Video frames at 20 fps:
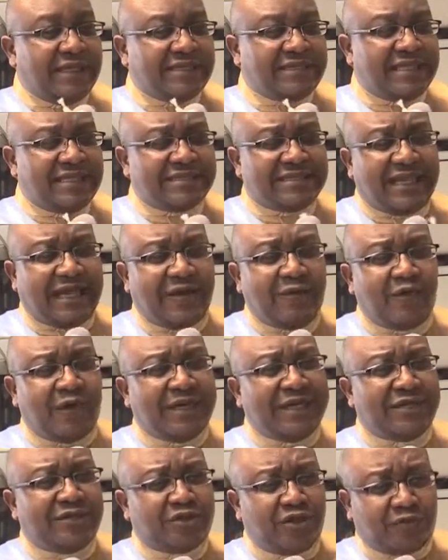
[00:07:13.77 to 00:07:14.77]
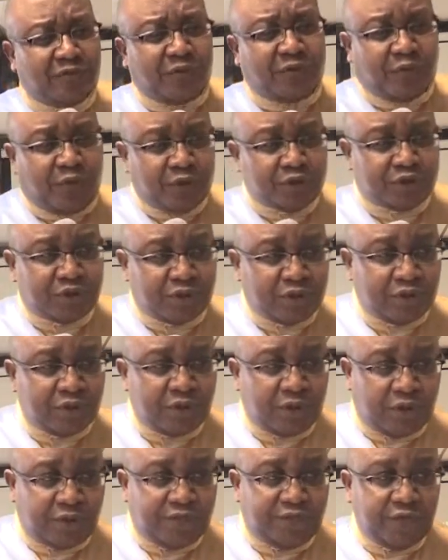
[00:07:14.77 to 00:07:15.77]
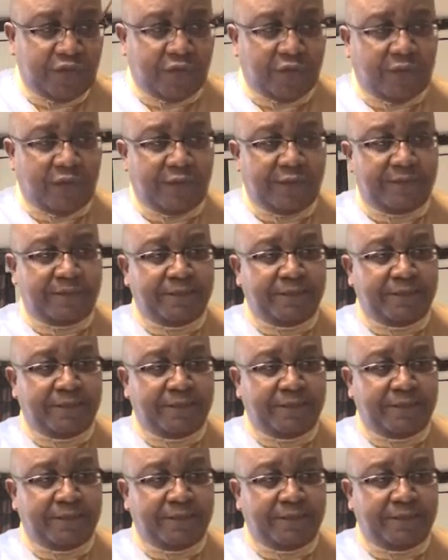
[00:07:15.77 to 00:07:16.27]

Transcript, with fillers: He says, I want a double portion of your.